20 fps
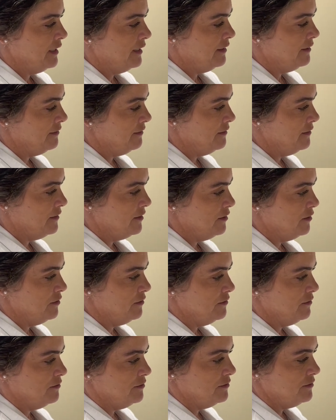at
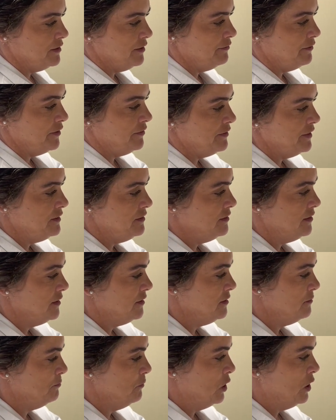the
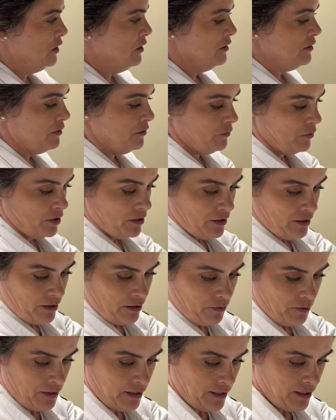56 mark. We're going to
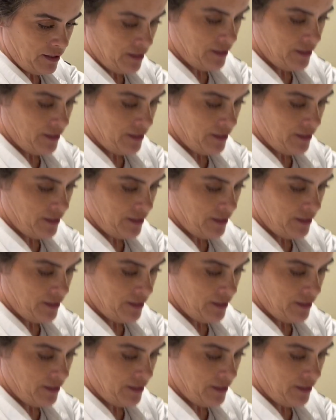go ahead